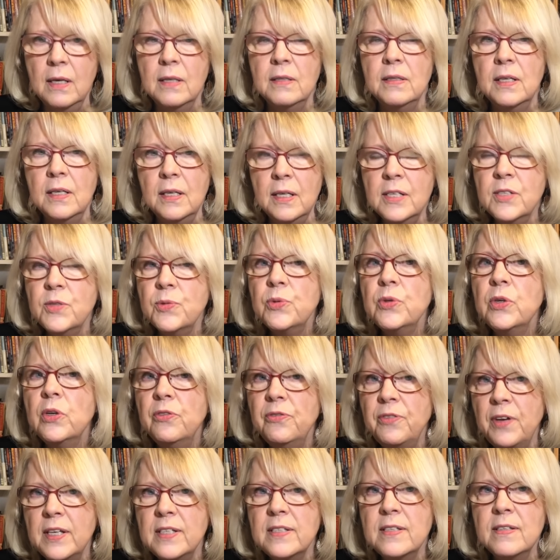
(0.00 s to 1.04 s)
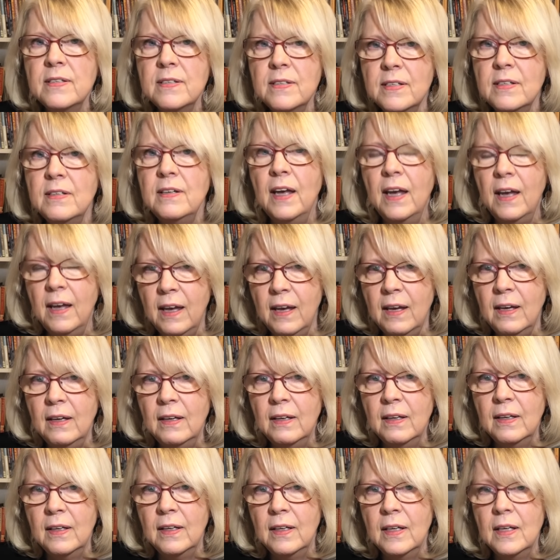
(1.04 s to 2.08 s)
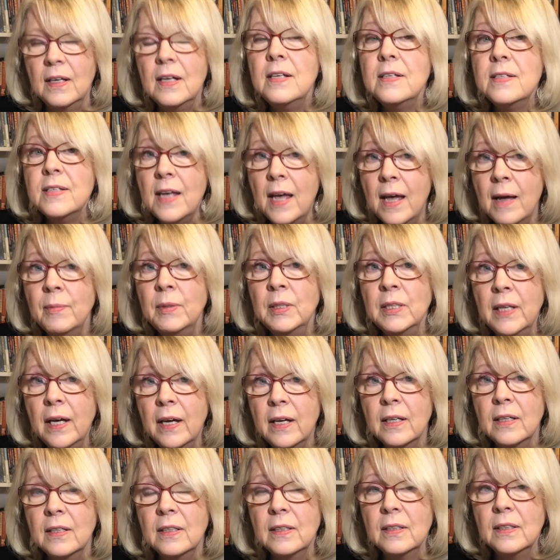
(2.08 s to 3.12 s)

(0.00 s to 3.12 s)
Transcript: that Israel faces today is Amalek,